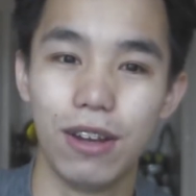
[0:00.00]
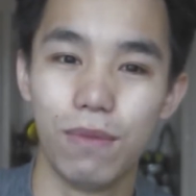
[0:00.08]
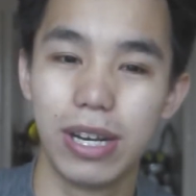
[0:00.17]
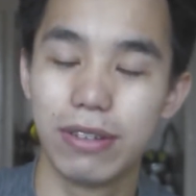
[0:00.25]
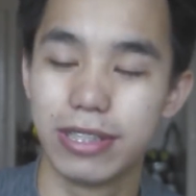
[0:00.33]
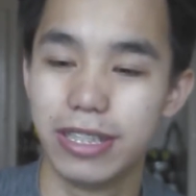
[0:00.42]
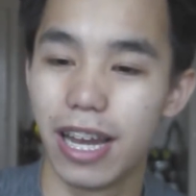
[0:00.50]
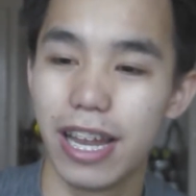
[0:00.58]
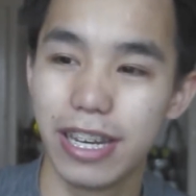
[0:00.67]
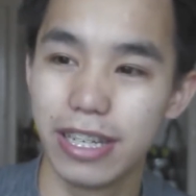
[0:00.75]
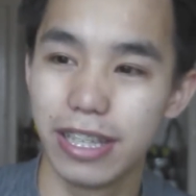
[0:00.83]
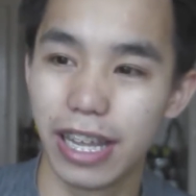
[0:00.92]
when it was
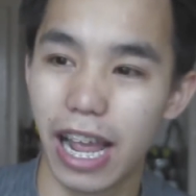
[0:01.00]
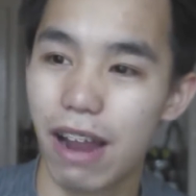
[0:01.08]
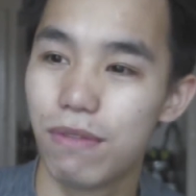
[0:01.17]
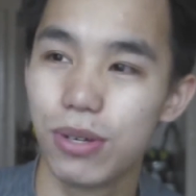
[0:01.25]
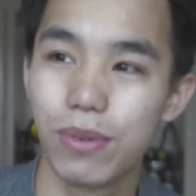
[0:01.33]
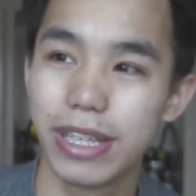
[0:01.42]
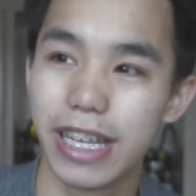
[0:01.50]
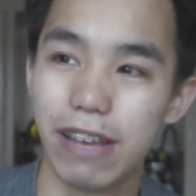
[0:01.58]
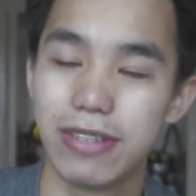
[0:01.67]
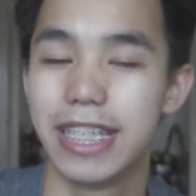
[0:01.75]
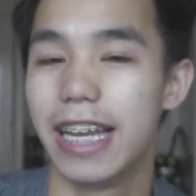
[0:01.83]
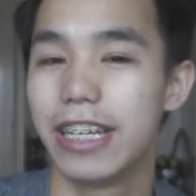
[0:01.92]
done, like everyone
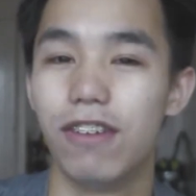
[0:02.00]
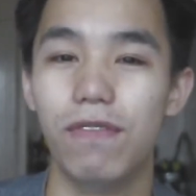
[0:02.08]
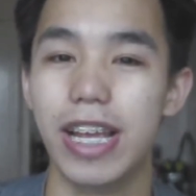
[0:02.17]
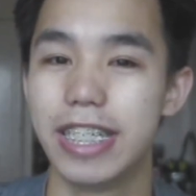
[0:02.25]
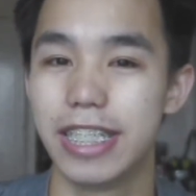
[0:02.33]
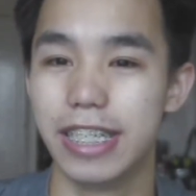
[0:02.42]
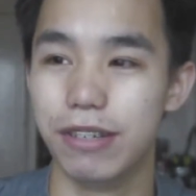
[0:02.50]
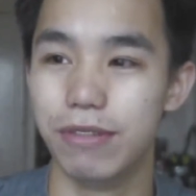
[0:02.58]
gave a standing ovation.